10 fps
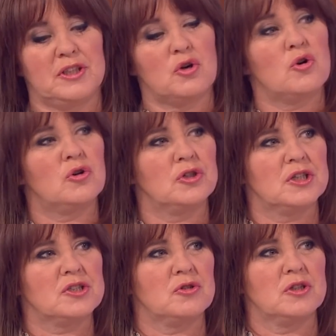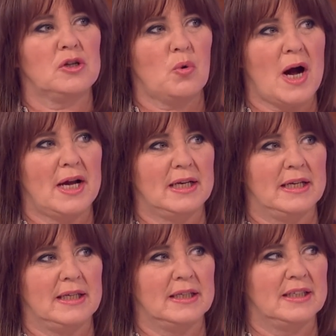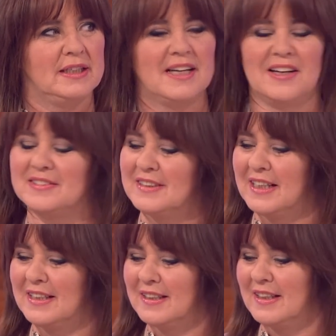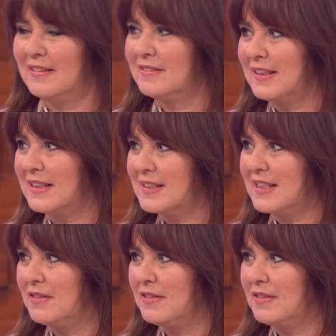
in a corner talking quietly, and you go, no, no, no. That's so